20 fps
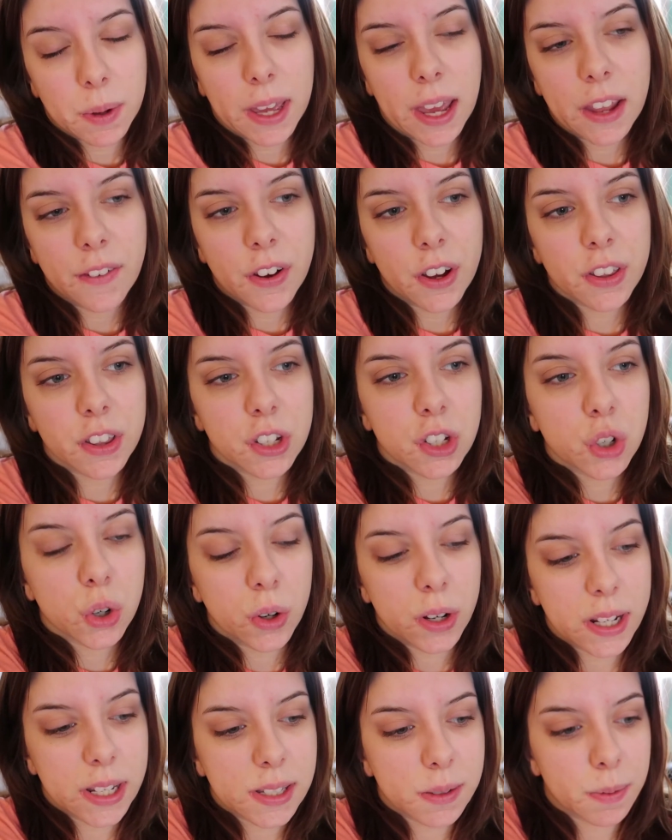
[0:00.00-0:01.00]
We gave her the
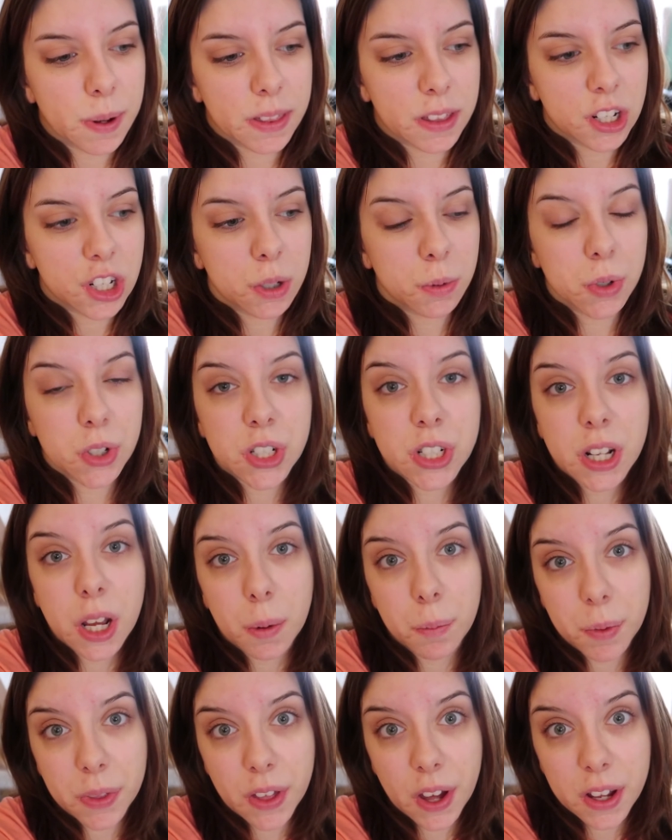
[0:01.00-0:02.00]
choice whether she wanted to
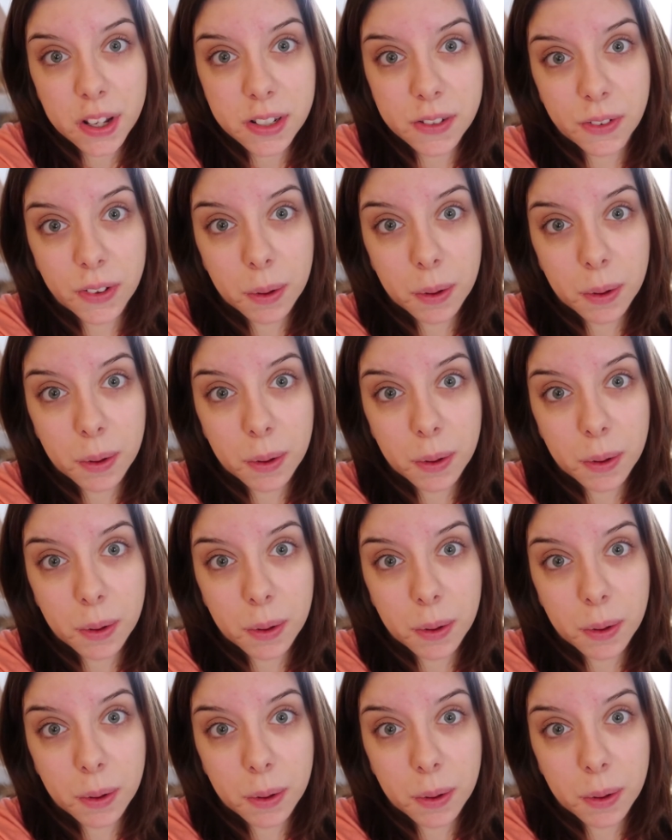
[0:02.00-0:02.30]
come with us